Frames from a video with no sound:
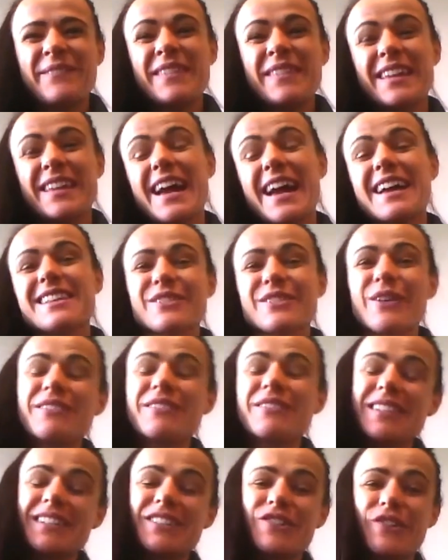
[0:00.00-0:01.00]
Yeah, so
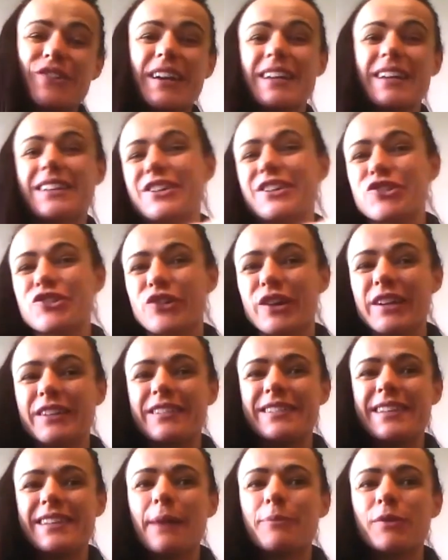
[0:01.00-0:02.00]
obviously it's great, and they're trying to
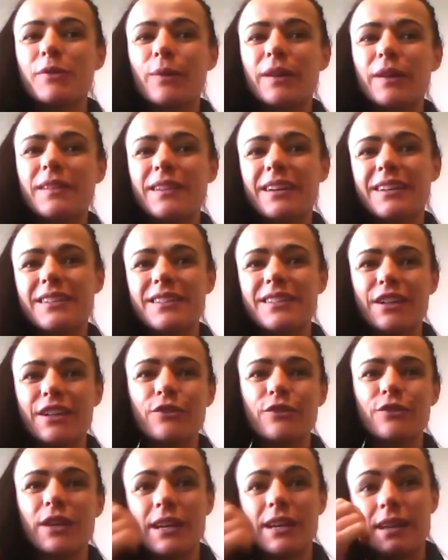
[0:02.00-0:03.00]
adapt to what they can
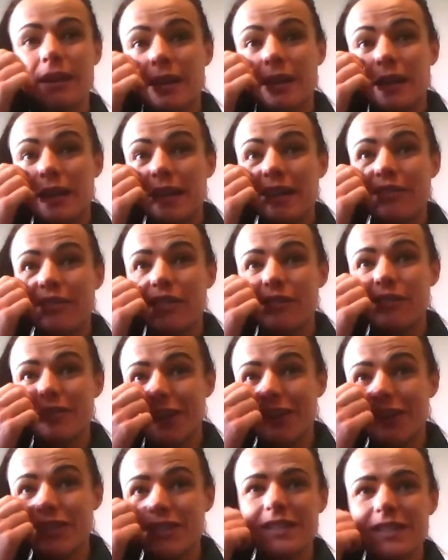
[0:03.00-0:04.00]
do. The Aviva
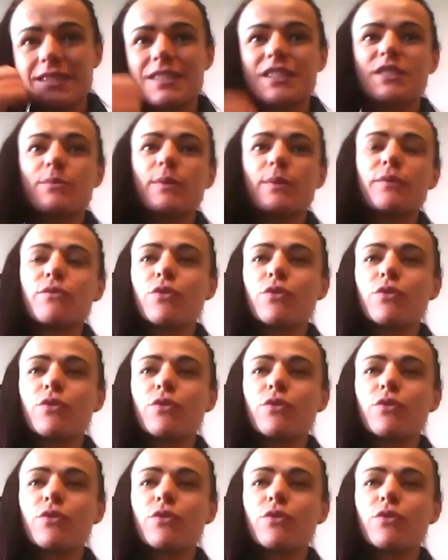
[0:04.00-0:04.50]
Soccer Sisters has been